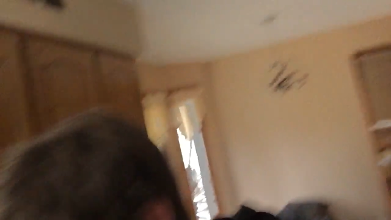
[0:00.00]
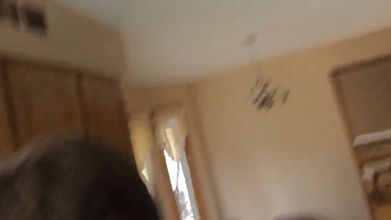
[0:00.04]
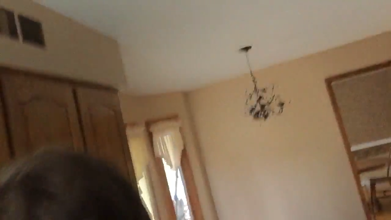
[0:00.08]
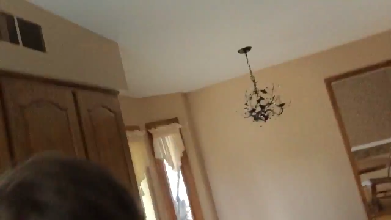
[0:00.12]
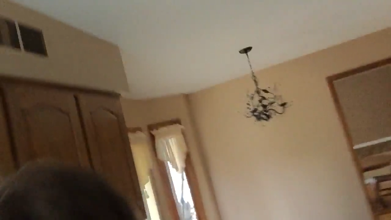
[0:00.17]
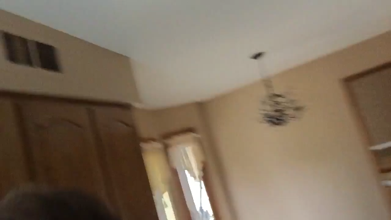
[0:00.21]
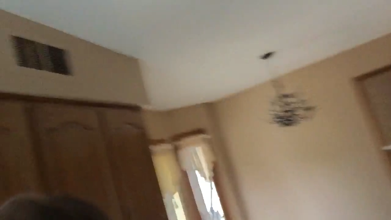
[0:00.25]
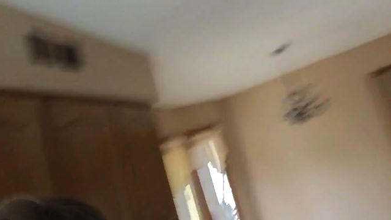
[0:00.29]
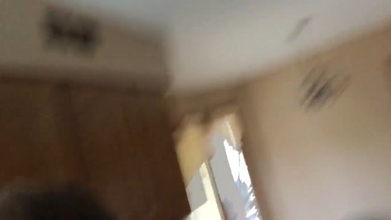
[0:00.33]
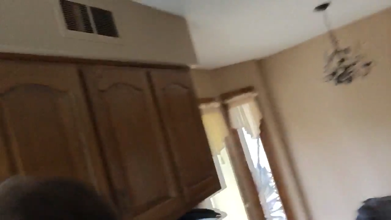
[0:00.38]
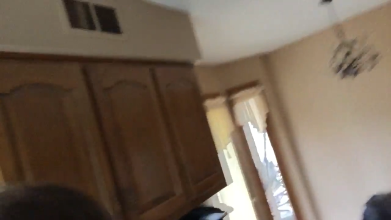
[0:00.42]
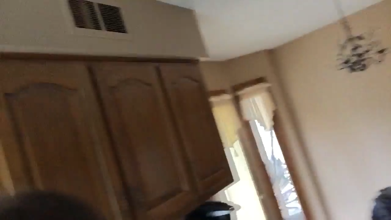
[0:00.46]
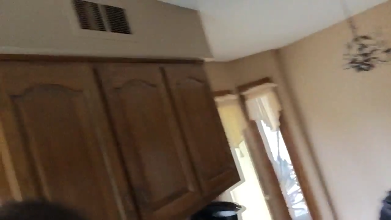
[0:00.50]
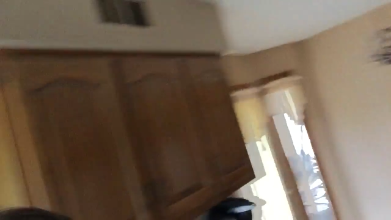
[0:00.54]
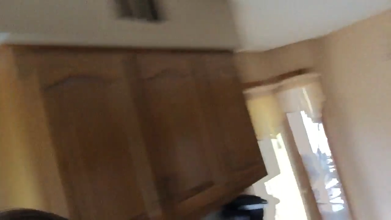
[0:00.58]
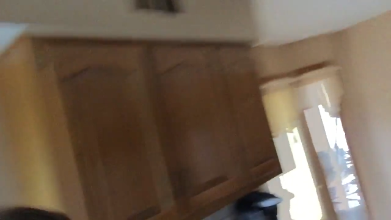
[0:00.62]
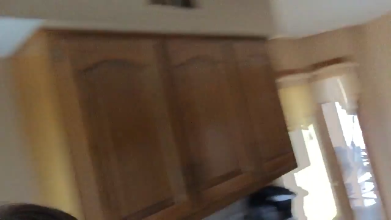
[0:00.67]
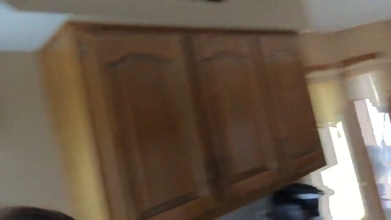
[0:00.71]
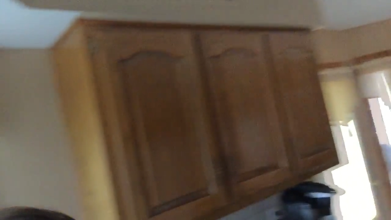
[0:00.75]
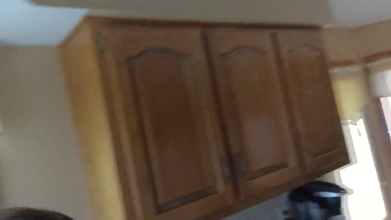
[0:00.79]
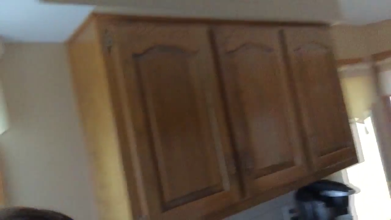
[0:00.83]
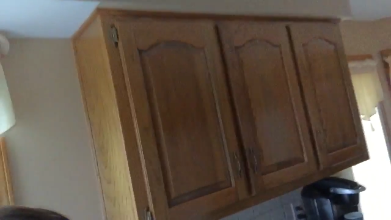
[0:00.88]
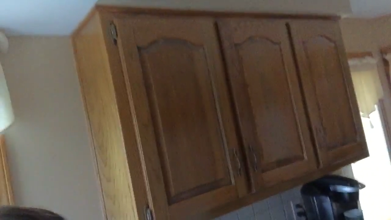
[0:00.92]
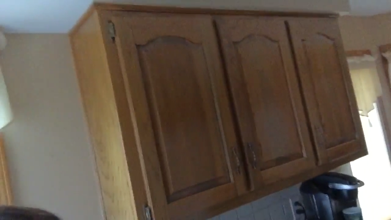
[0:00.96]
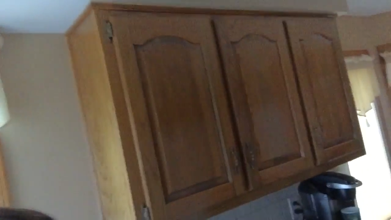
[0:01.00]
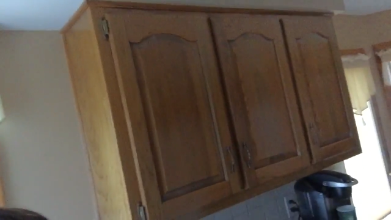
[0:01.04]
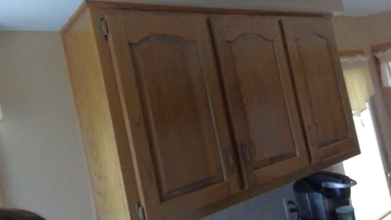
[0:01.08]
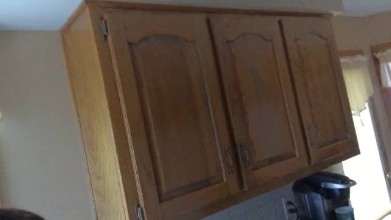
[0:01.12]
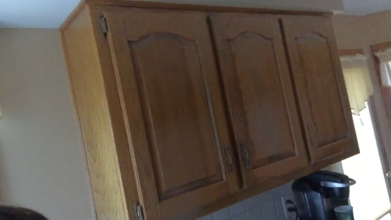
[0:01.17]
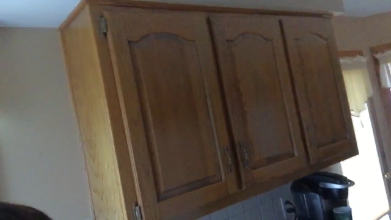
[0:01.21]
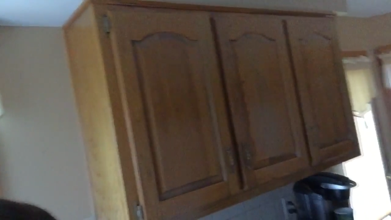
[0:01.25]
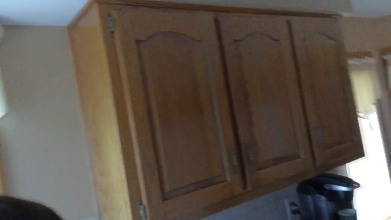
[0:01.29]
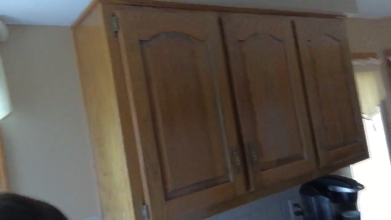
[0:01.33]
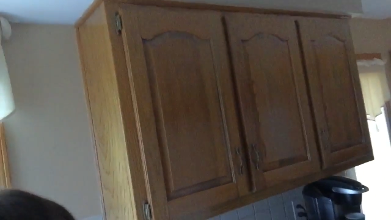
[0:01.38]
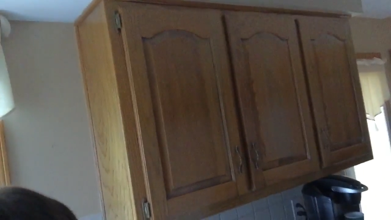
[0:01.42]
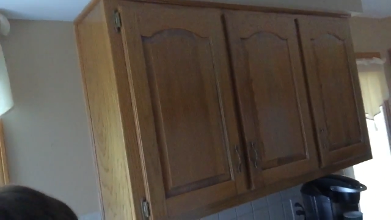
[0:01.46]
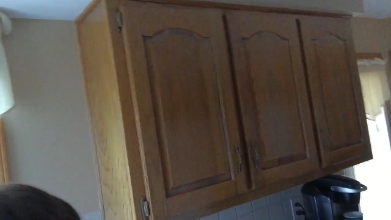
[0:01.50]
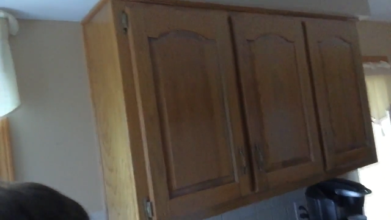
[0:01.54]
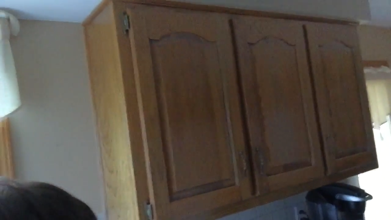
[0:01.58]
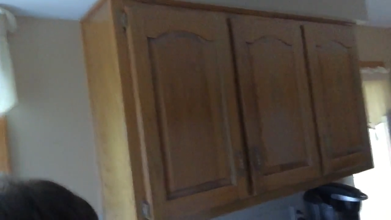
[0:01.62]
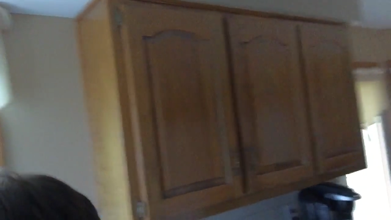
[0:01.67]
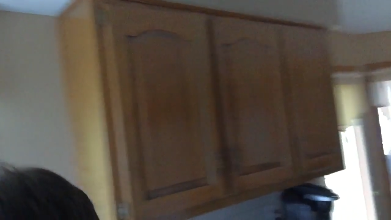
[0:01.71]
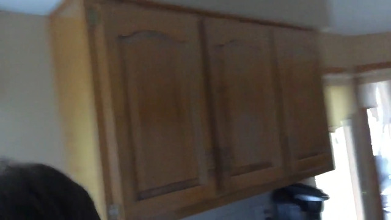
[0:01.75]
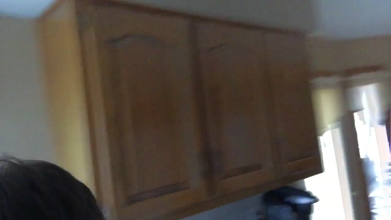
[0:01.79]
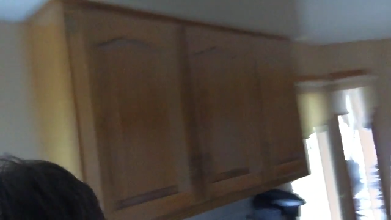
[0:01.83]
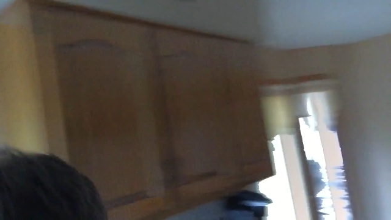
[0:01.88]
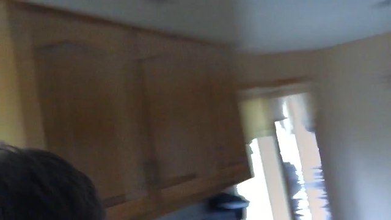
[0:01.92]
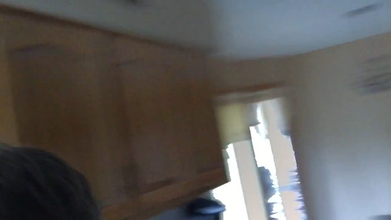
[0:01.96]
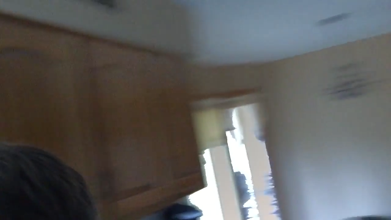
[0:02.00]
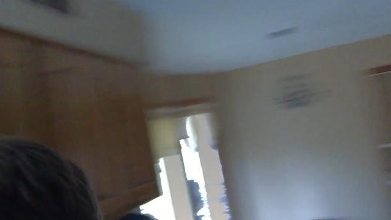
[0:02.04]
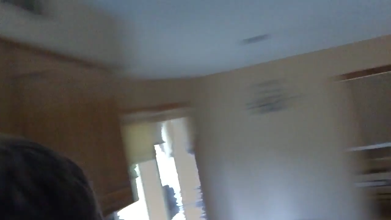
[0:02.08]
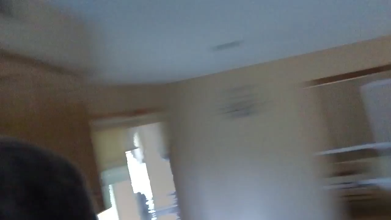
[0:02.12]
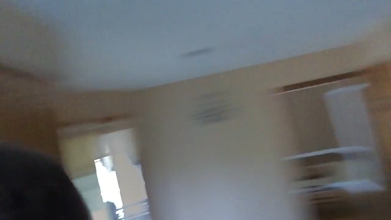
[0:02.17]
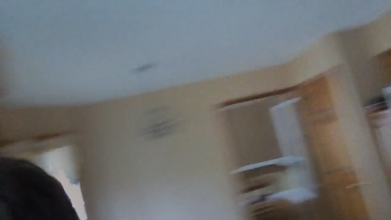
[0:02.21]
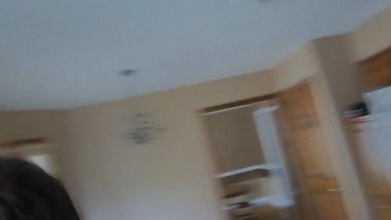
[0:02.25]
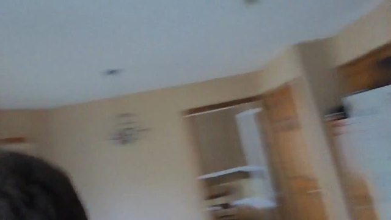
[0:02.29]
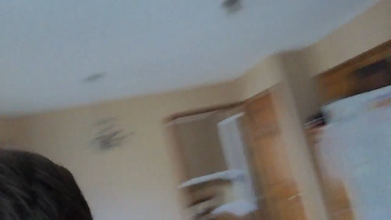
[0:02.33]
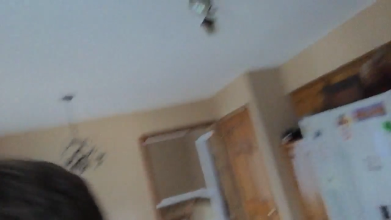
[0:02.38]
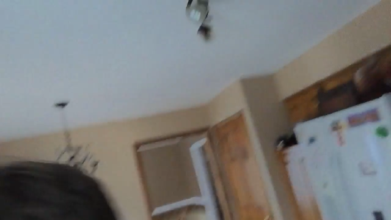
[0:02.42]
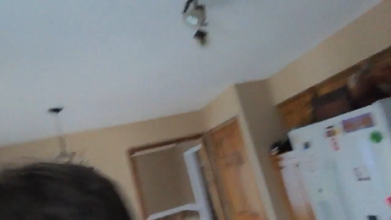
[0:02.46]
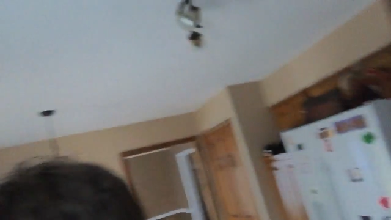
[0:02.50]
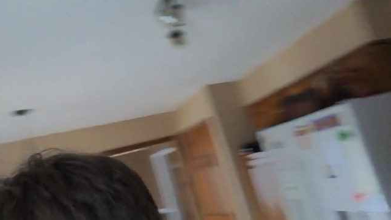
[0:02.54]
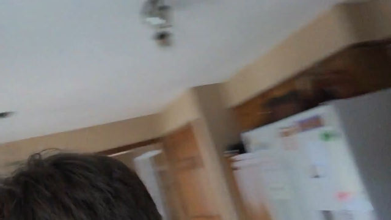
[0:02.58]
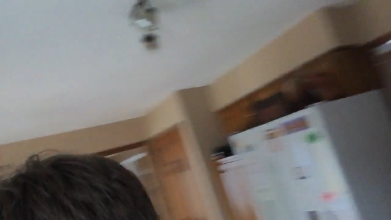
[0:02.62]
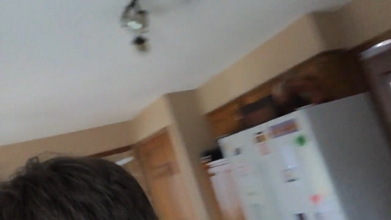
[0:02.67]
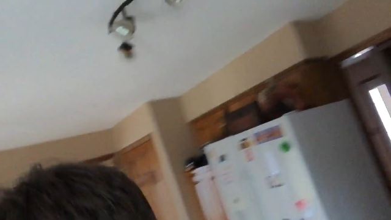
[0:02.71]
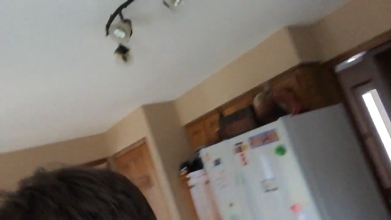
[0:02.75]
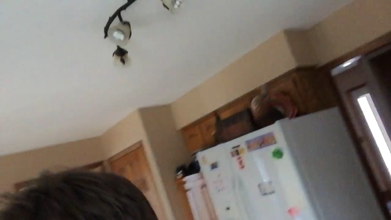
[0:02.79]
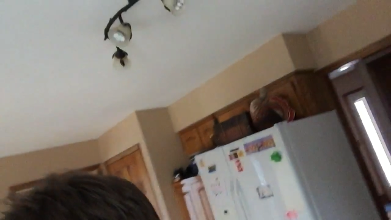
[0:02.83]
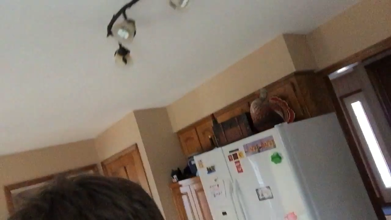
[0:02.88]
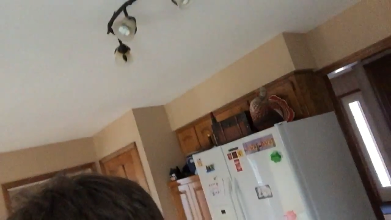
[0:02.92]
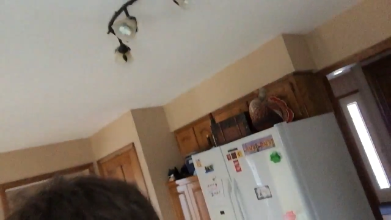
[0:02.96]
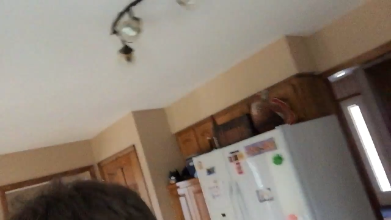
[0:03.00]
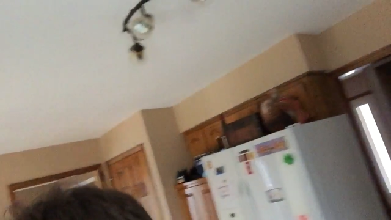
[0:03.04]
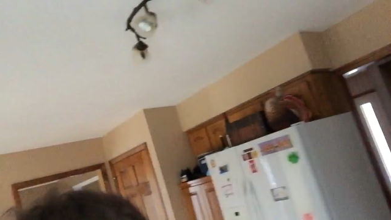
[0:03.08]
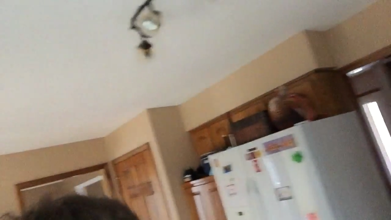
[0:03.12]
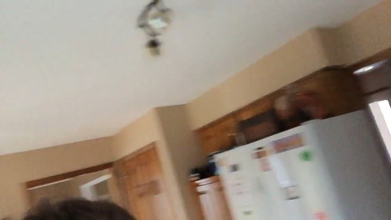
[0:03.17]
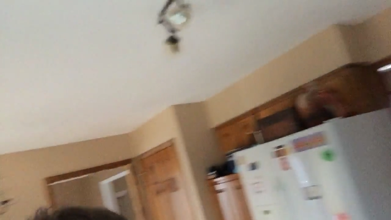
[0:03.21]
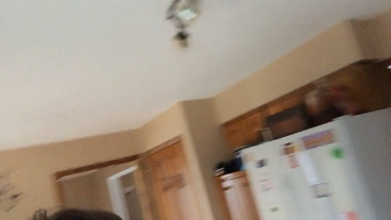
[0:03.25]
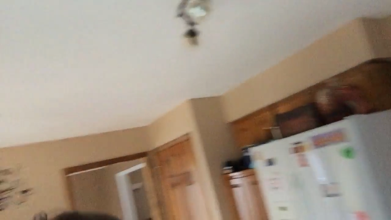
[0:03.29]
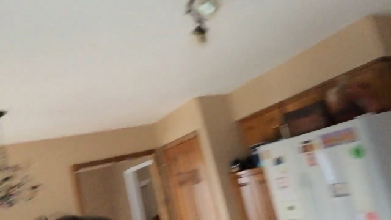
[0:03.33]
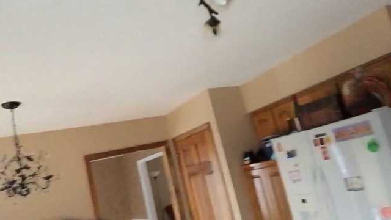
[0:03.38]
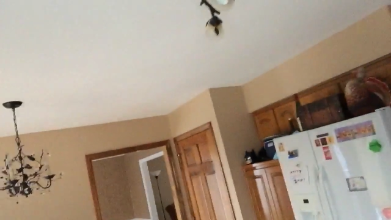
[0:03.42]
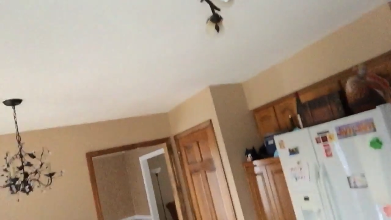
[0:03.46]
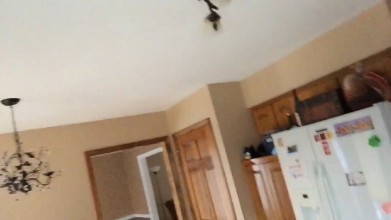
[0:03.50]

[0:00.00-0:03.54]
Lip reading: [unreadable: no face in view]